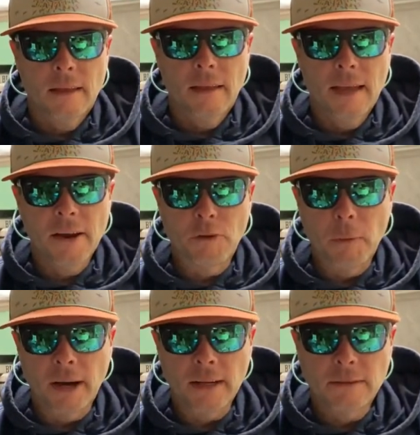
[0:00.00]
Hey
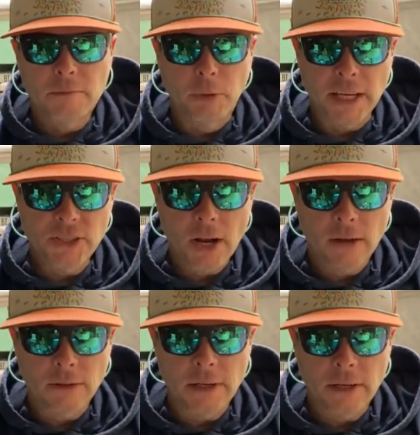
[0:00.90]
everybody, it's Blane
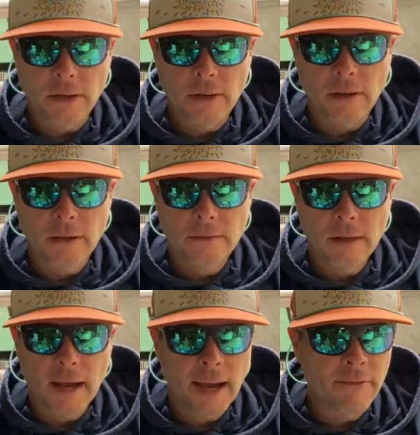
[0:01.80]
Chocklett here.
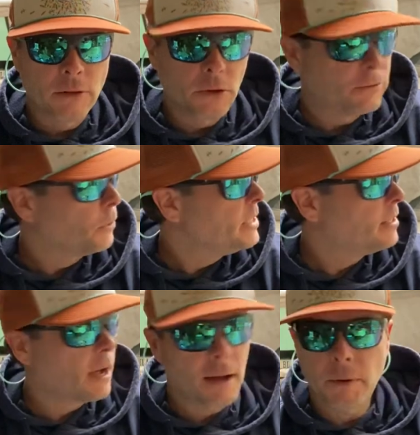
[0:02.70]
I have a little free
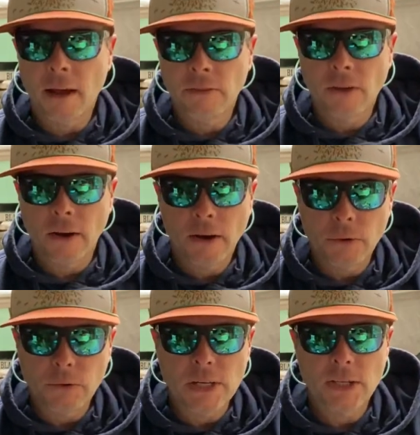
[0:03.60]
time and I thought I
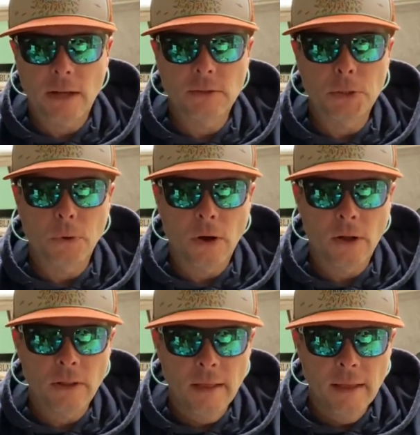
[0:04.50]
would reach out to you
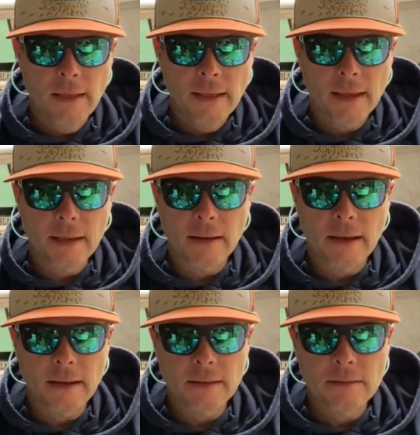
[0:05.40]
all
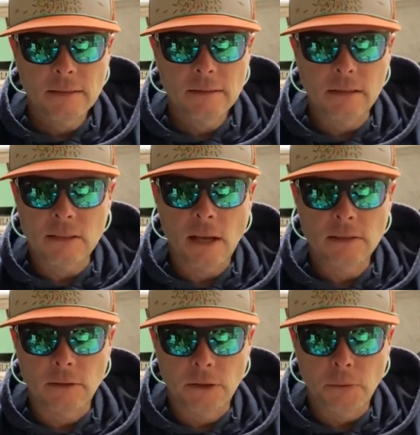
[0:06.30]
and
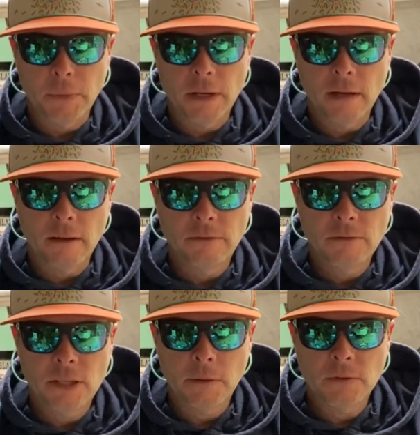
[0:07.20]
discuss a little bit of
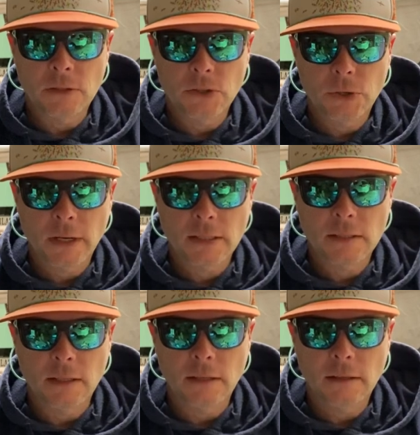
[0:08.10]
tips and
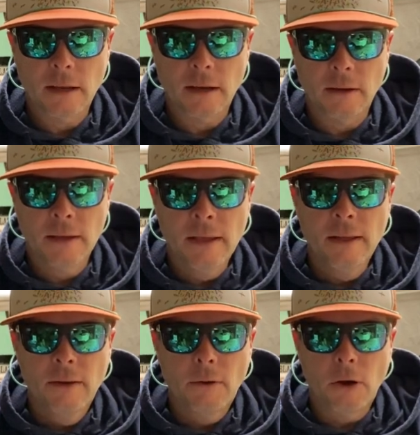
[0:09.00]
tricks that
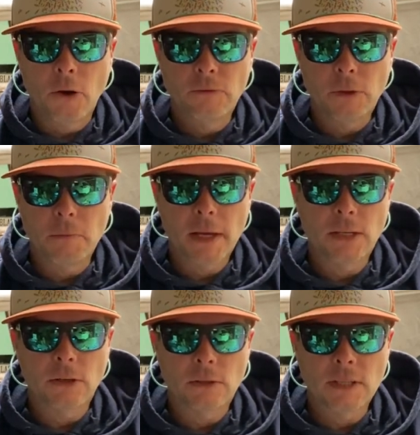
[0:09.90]
will hopefully
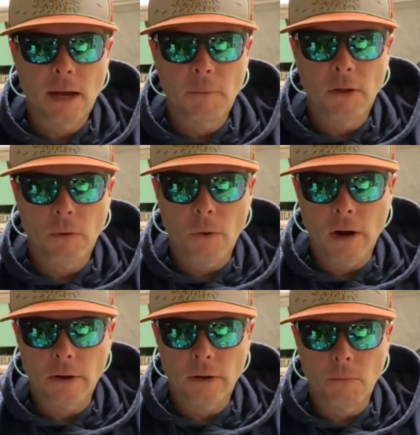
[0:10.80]
make your time on the
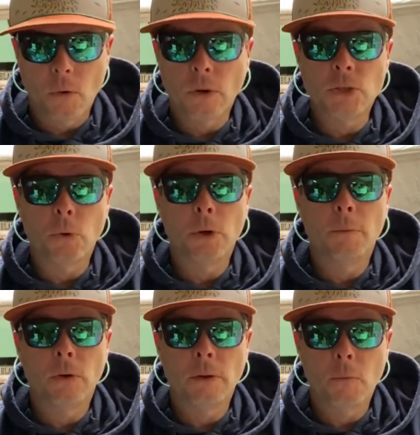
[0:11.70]
water more
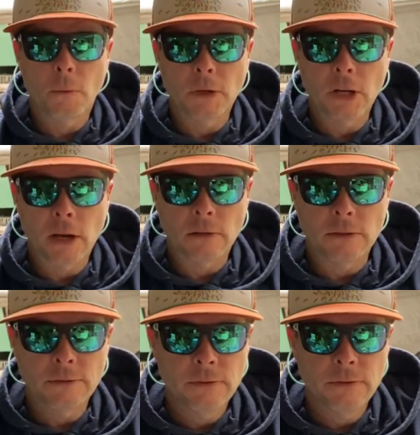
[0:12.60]
enjoyable and more productive.